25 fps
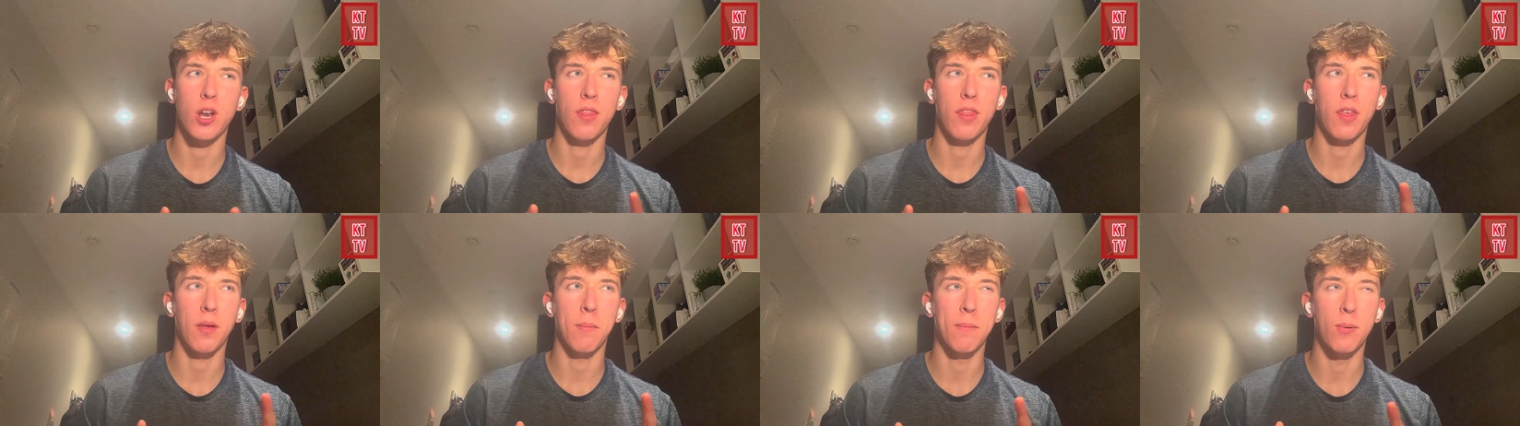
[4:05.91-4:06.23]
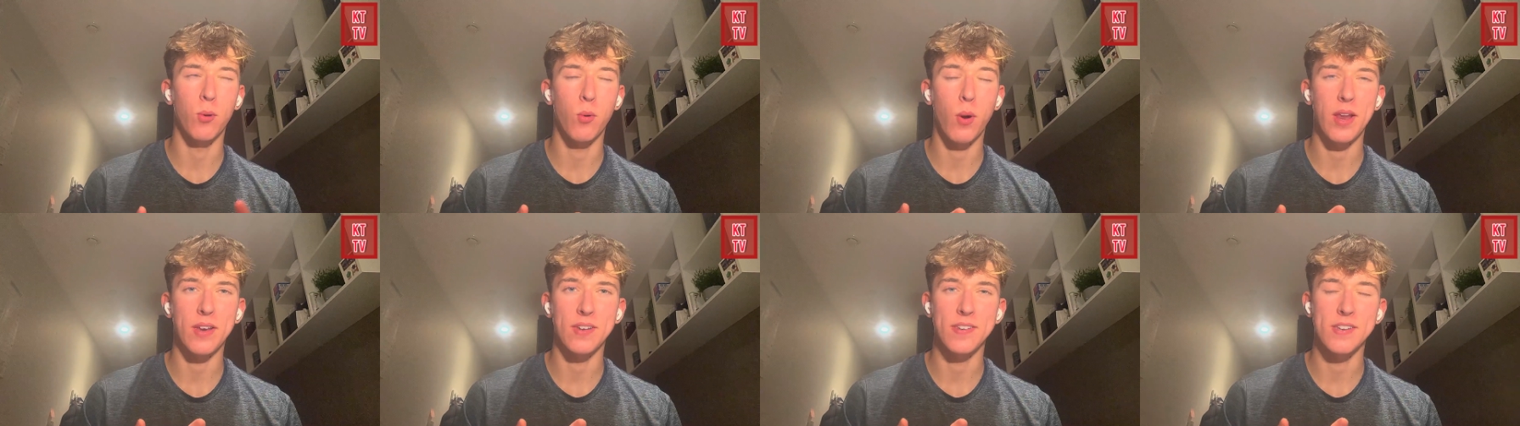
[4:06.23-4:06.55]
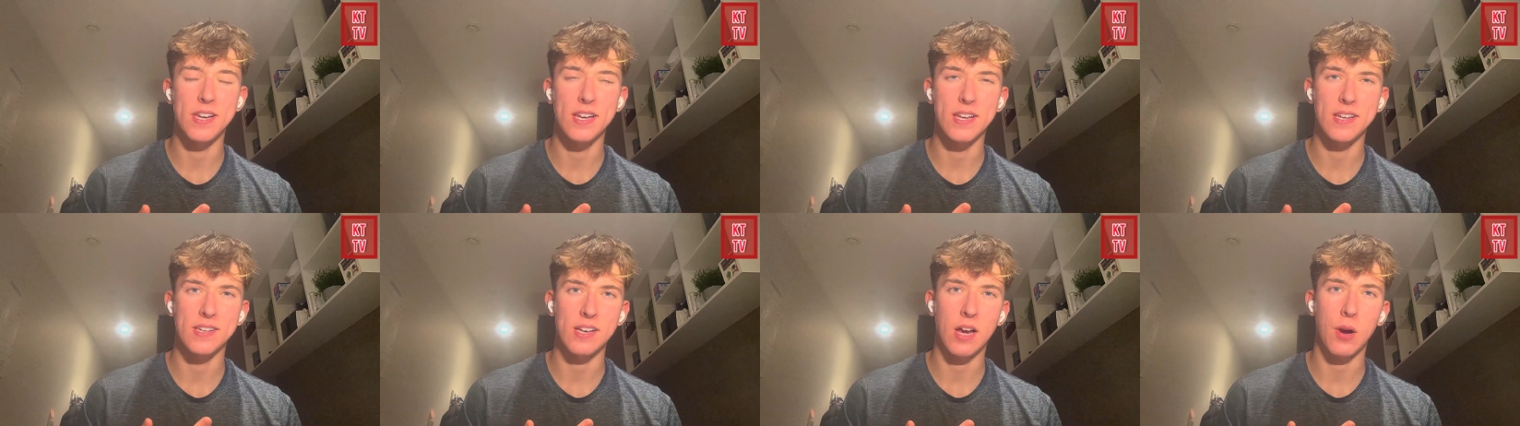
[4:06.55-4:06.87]
I think
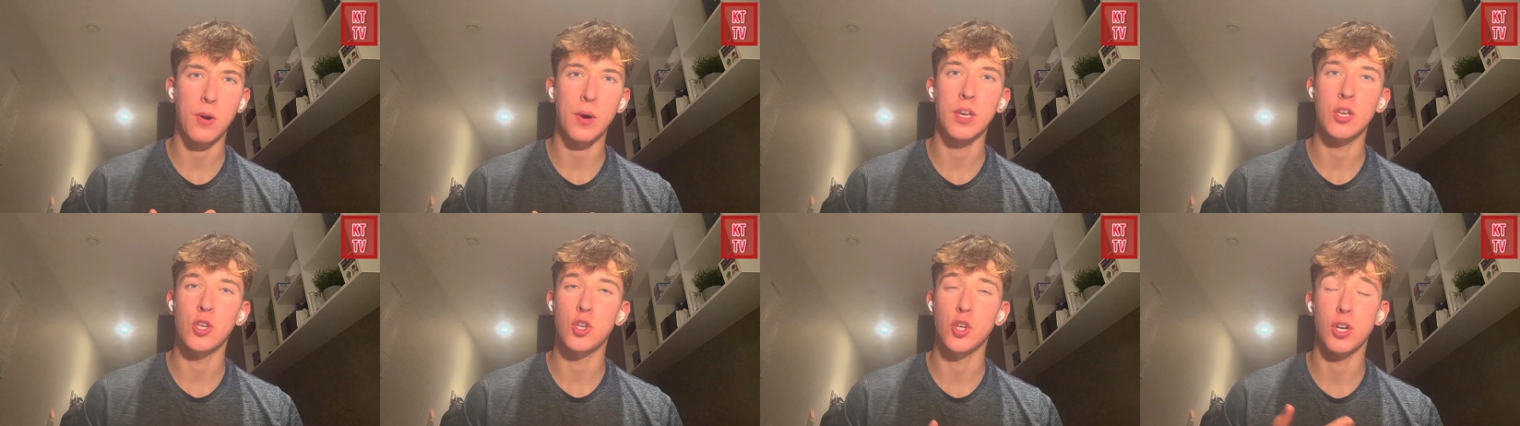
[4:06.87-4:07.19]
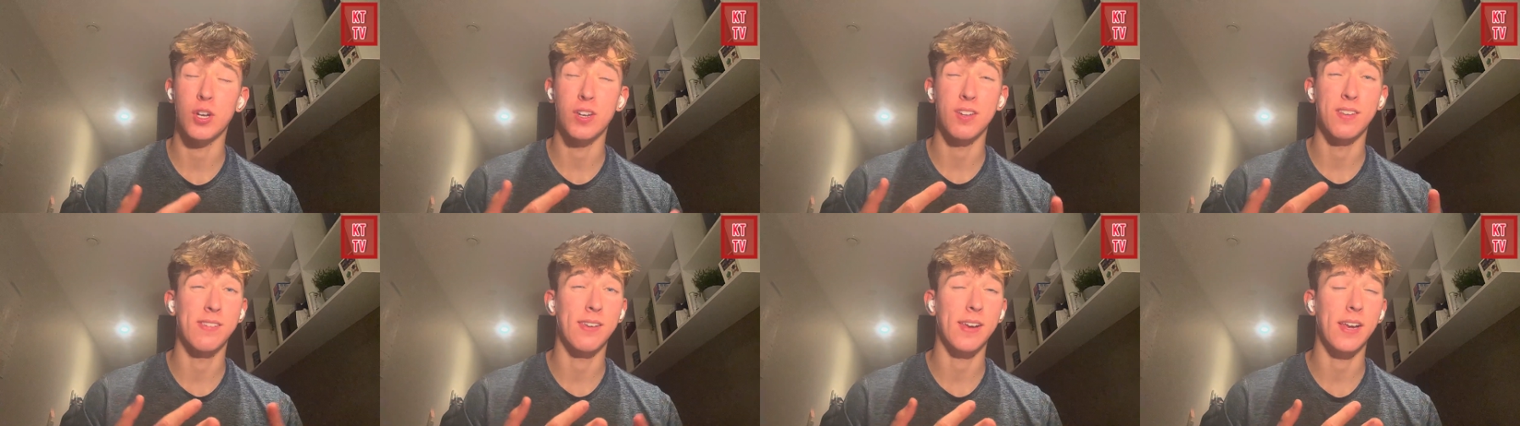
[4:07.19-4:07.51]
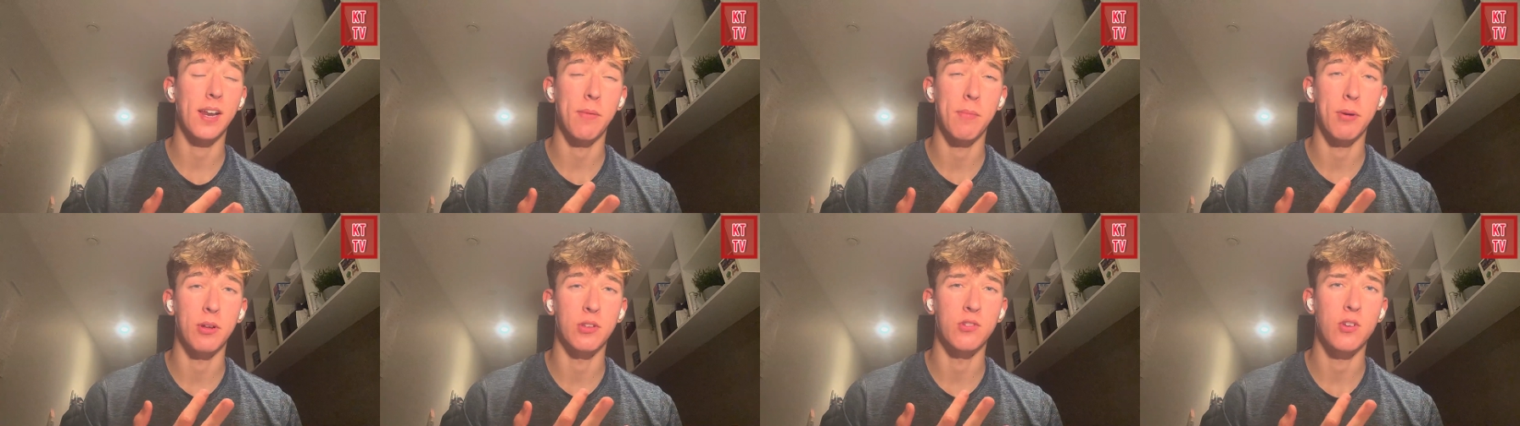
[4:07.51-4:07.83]
Buendia is out injured, and
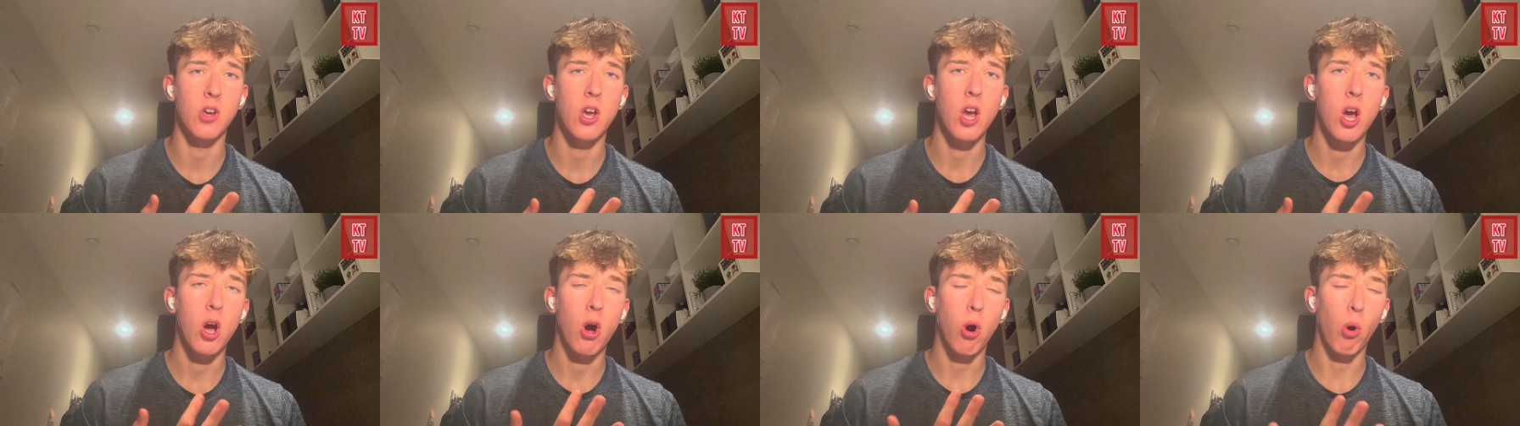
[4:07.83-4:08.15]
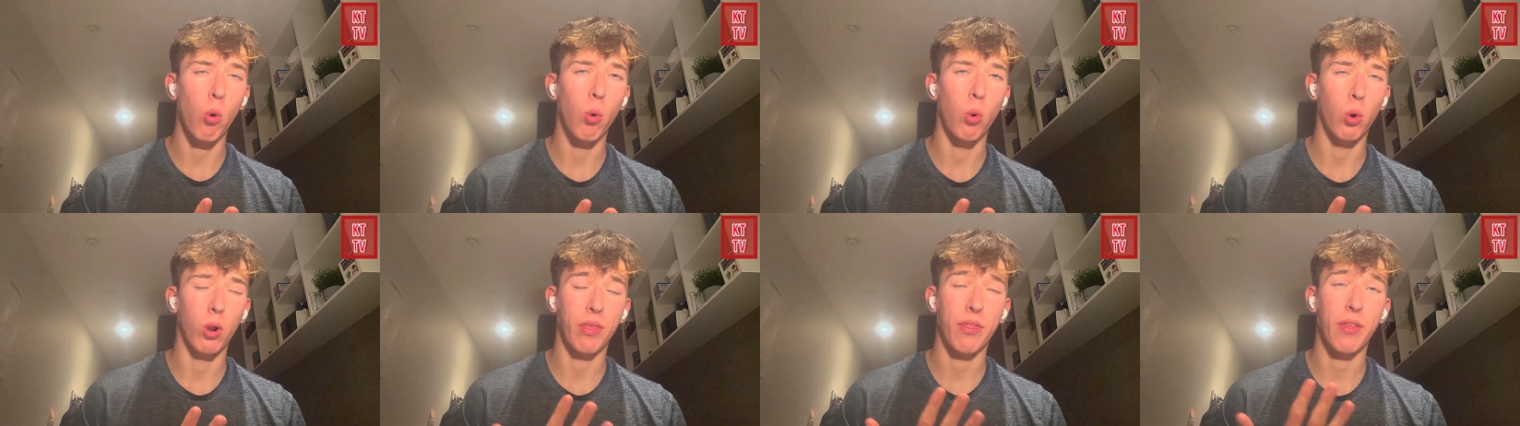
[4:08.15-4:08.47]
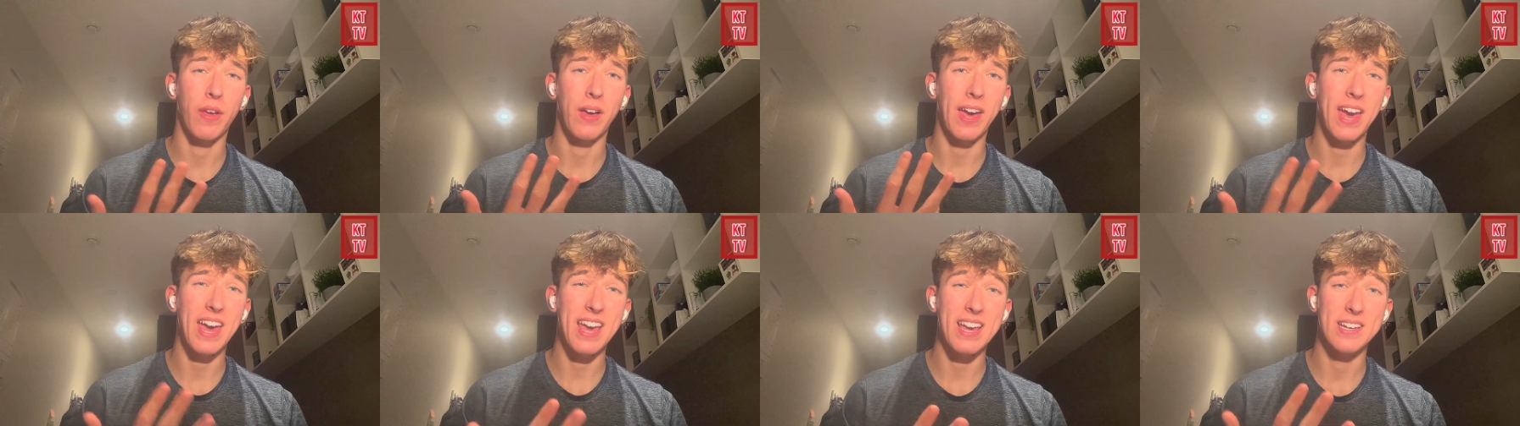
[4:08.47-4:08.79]
Tielemans all I
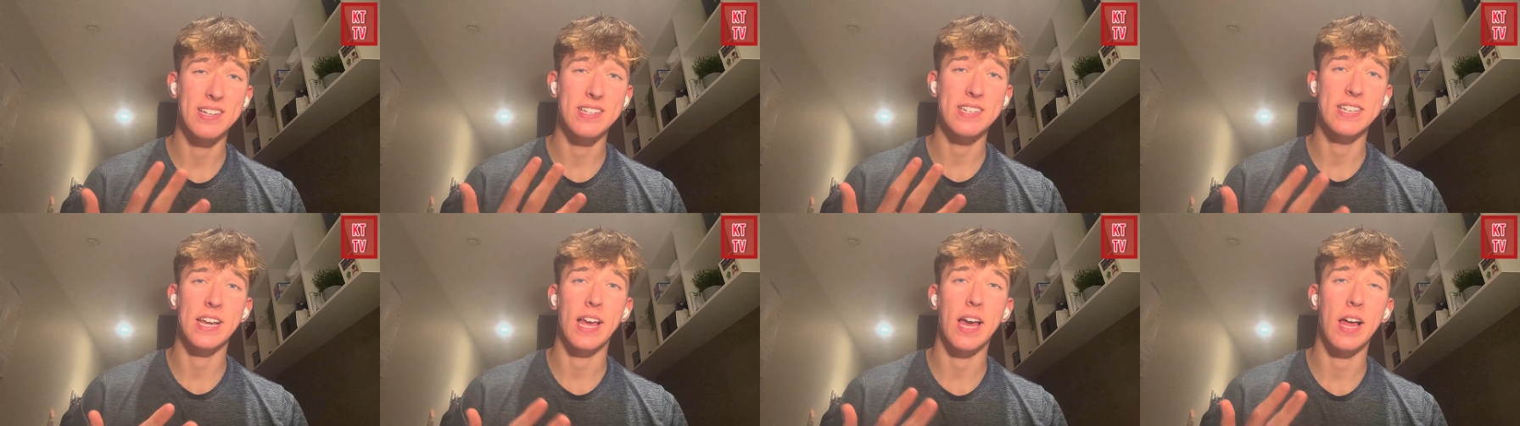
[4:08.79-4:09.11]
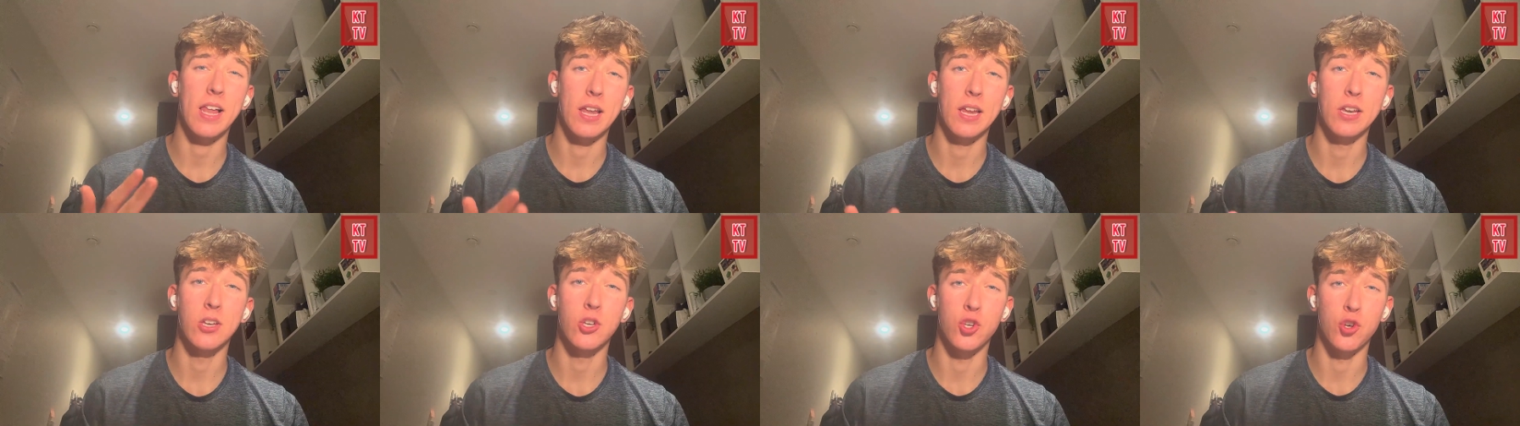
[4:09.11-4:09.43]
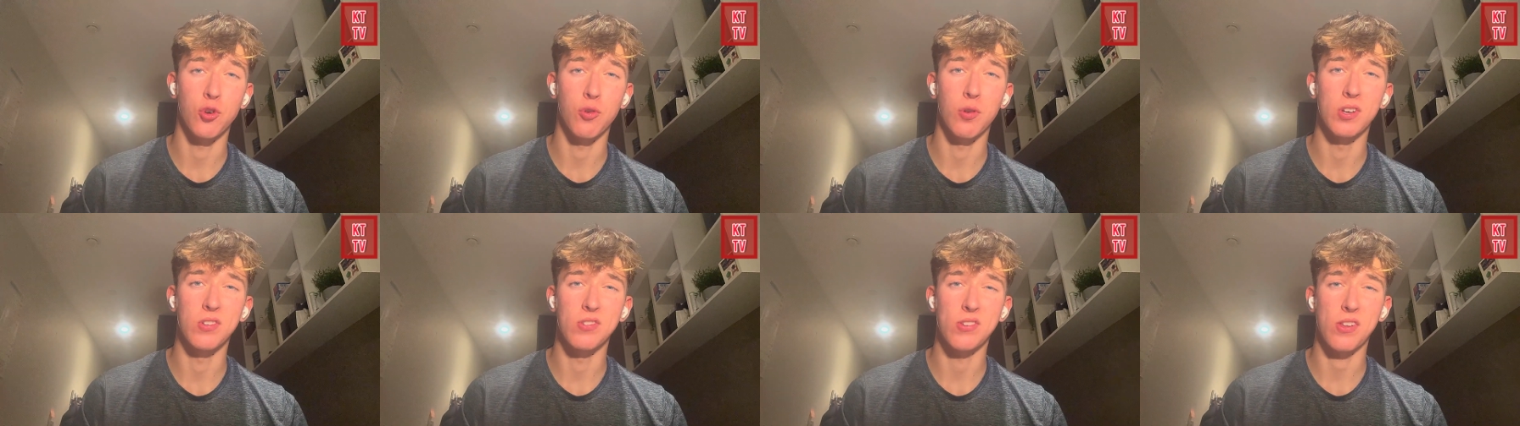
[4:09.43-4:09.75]
think ACL
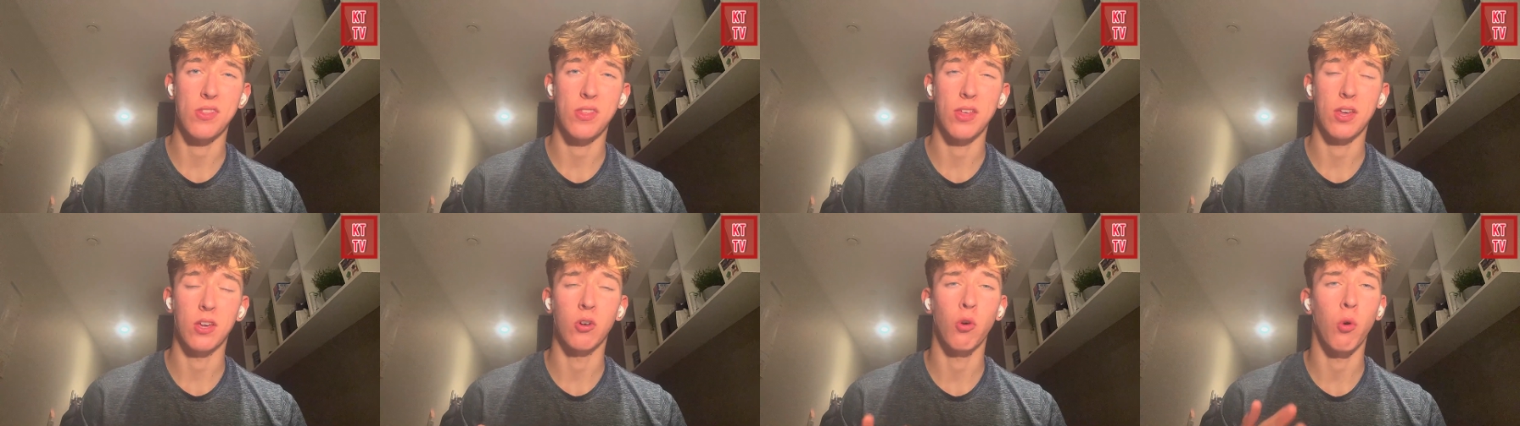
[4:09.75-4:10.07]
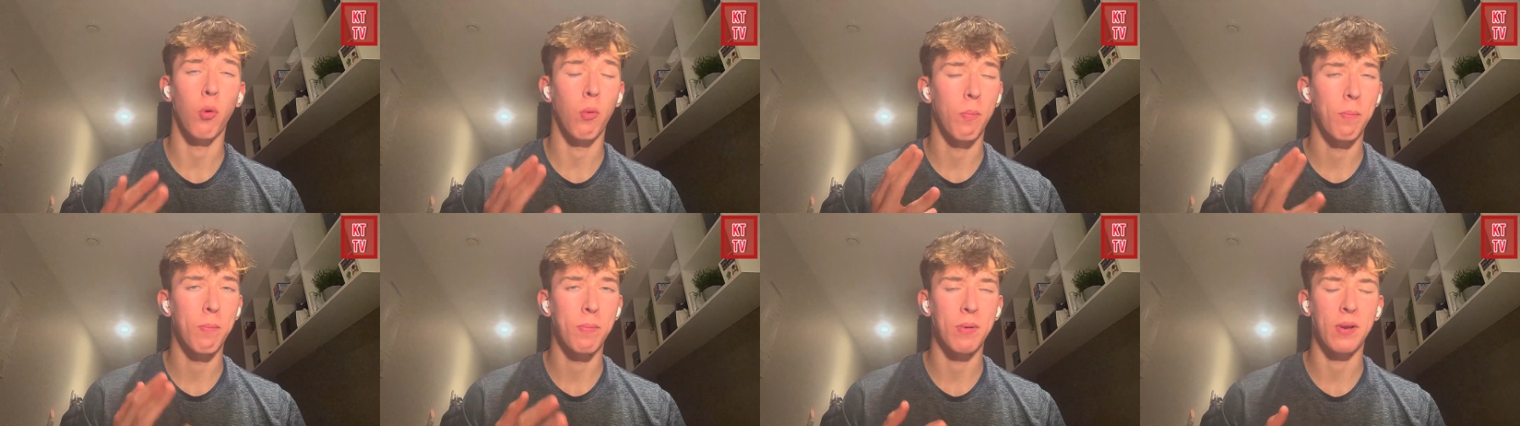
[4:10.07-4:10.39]
injuries. I think or,